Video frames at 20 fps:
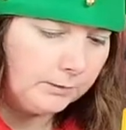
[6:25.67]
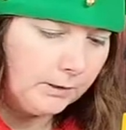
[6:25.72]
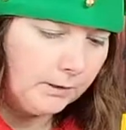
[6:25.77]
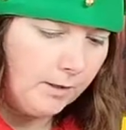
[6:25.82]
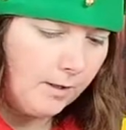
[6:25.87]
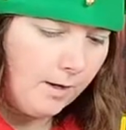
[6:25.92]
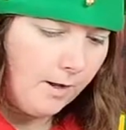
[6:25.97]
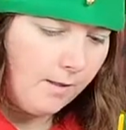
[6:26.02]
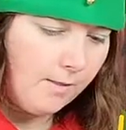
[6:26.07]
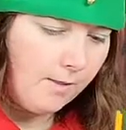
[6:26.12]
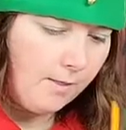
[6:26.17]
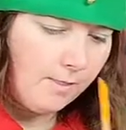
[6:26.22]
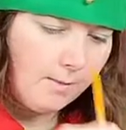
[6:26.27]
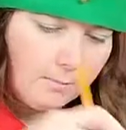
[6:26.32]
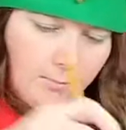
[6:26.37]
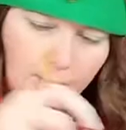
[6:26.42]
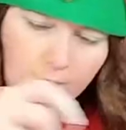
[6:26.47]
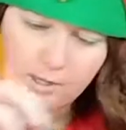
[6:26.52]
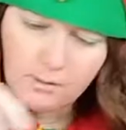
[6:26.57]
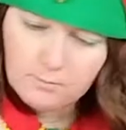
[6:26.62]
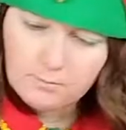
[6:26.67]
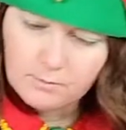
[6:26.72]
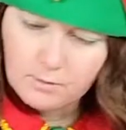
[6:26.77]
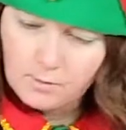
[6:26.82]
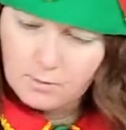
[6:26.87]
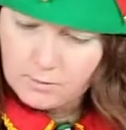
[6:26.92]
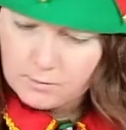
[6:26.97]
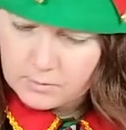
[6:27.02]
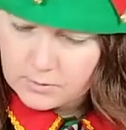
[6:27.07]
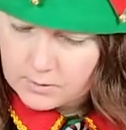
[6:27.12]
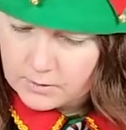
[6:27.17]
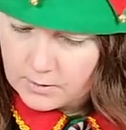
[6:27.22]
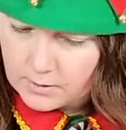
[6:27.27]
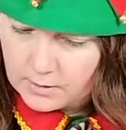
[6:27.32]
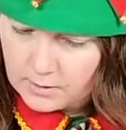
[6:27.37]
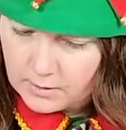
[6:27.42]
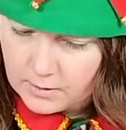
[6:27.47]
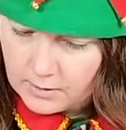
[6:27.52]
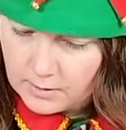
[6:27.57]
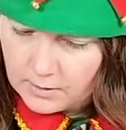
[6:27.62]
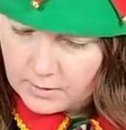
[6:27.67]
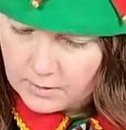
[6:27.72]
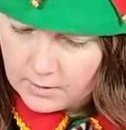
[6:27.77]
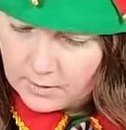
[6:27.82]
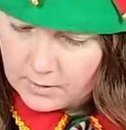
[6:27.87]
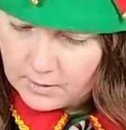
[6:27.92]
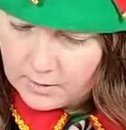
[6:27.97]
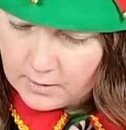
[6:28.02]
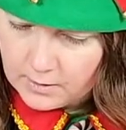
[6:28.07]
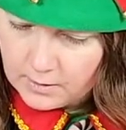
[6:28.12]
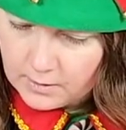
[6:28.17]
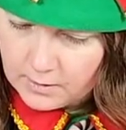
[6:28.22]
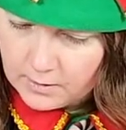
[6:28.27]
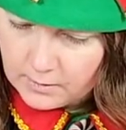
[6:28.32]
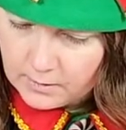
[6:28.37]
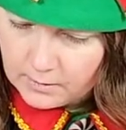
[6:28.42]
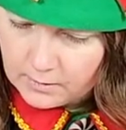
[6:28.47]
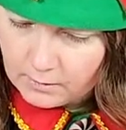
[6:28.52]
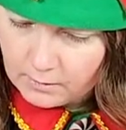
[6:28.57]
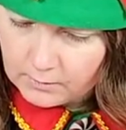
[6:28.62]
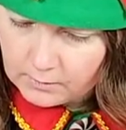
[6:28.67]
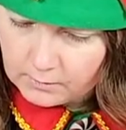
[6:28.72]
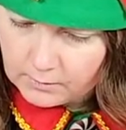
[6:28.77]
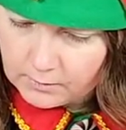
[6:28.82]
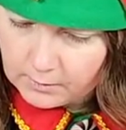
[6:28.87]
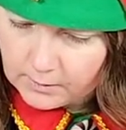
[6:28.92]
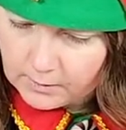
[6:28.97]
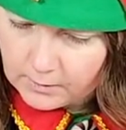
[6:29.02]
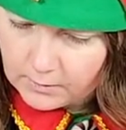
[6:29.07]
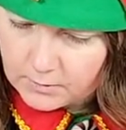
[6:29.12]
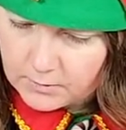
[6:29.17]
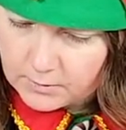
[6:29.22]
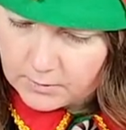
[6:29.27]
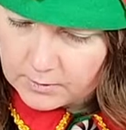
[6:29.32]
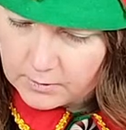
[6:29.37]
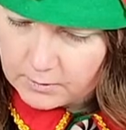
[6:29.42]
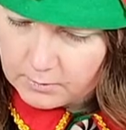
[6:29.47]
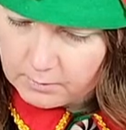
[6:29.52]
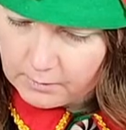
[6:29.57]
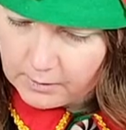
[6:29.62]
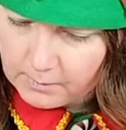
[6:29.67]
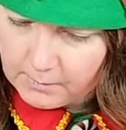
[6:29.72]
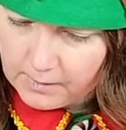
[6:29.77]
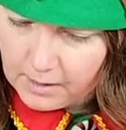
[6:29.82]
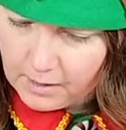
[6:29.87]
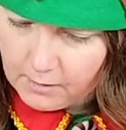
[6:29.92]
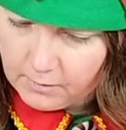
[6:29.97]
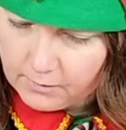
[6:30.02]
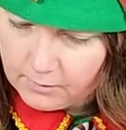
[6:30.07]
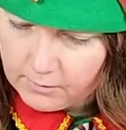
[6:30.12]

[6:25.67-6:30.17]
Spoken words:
And then the brown nose. No, I don't want a brown nose. We're going to do brown mouth.